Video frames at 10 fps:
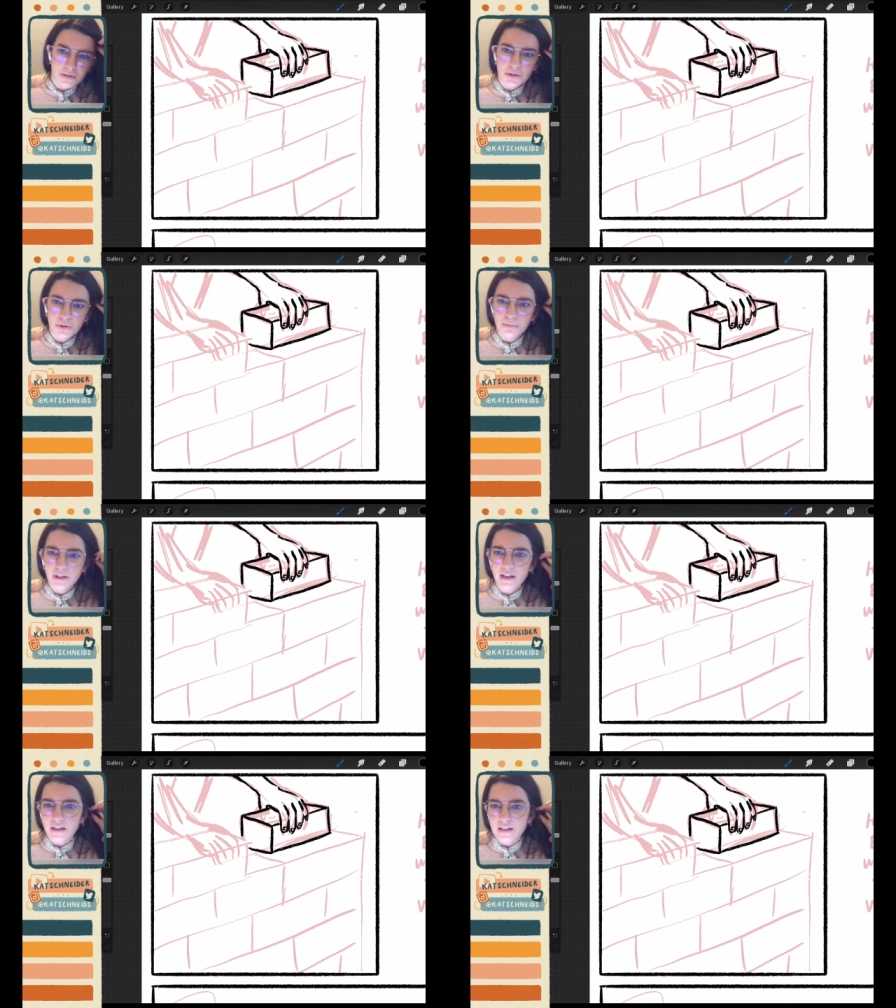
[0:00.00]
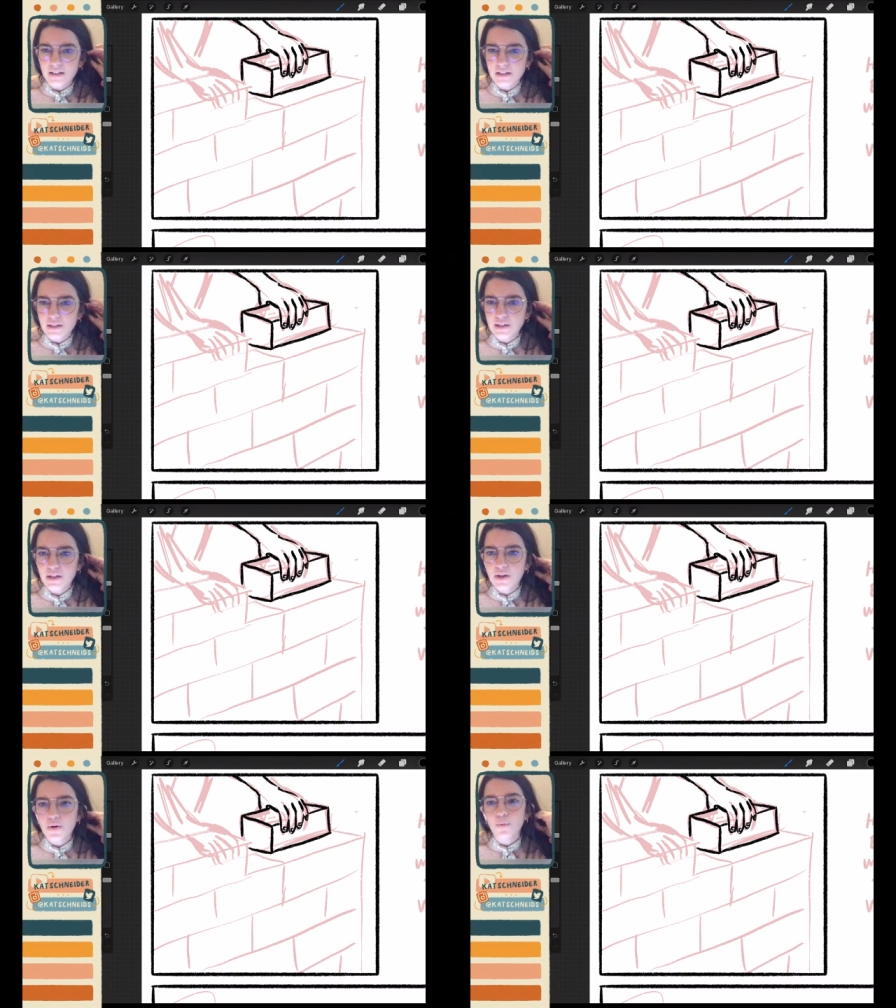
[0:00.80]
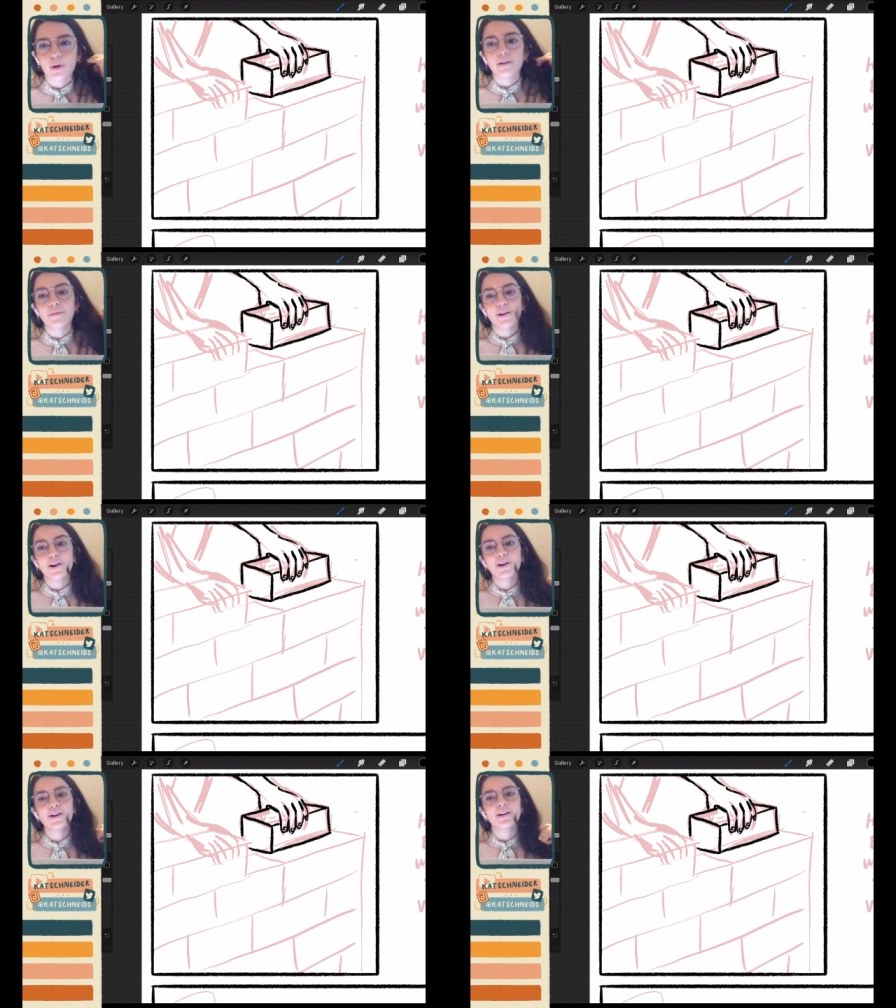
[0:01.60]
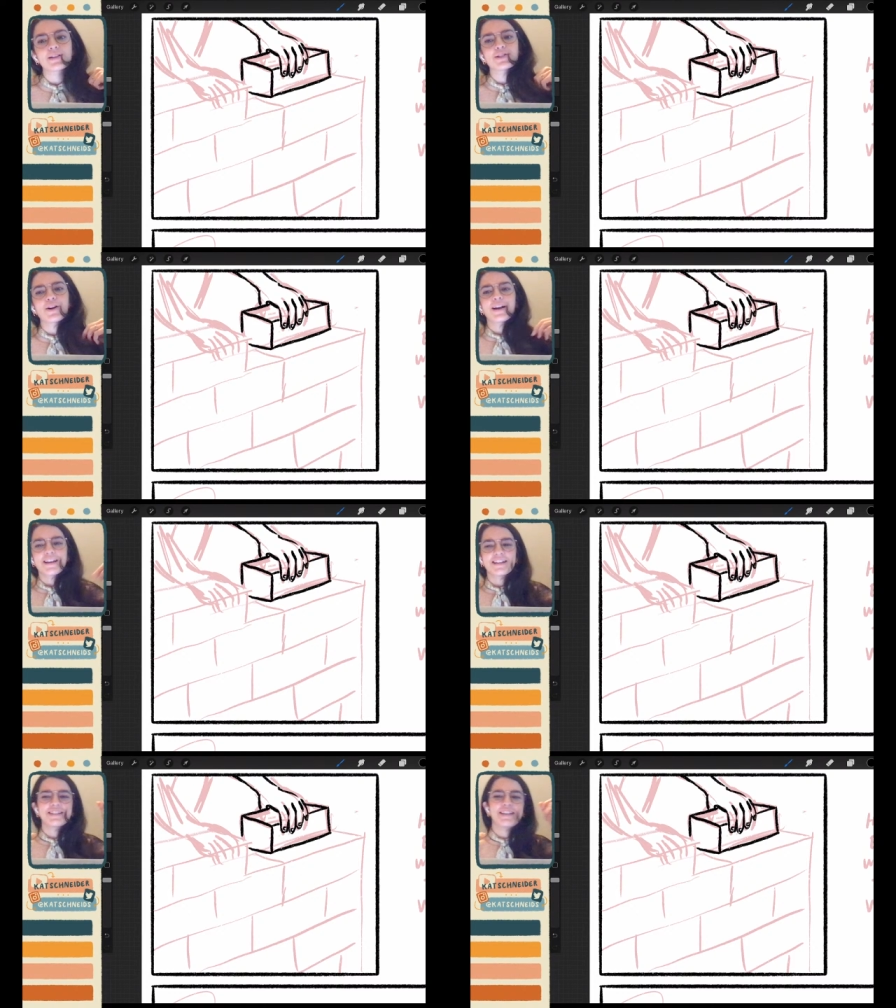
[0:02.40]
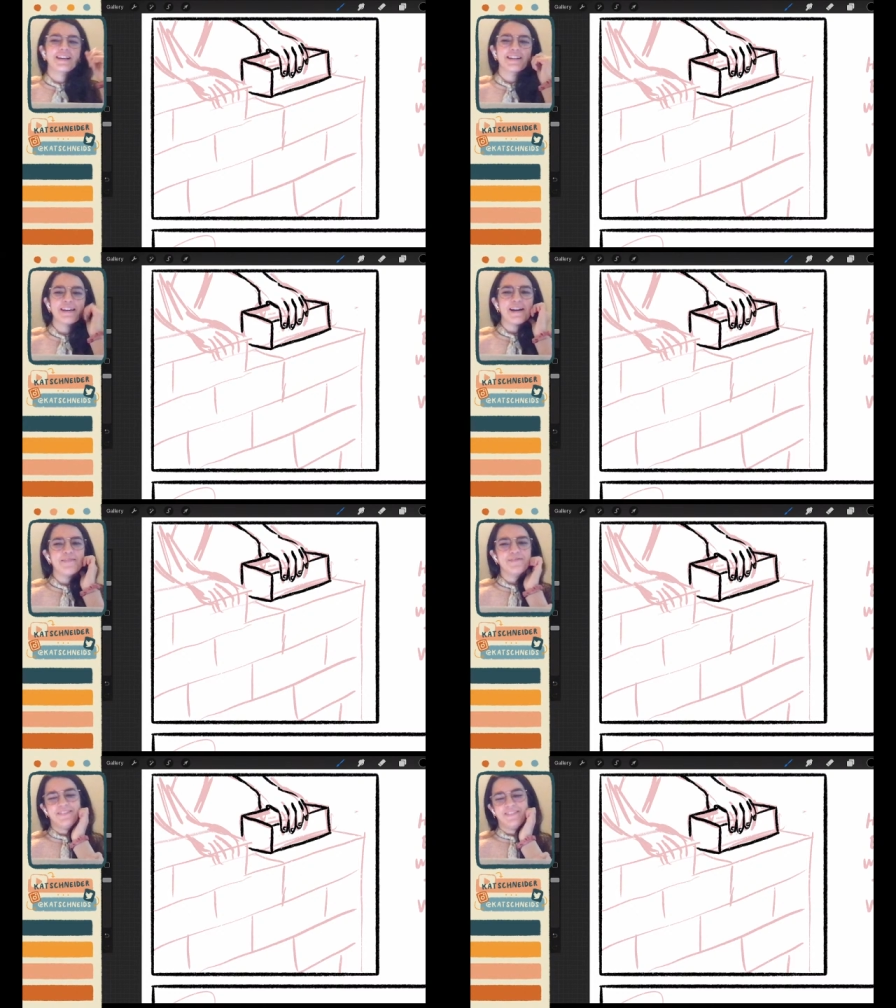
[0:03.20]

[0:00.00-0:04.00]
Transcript: Joe Blaine is working very hard on trying not to take a nap.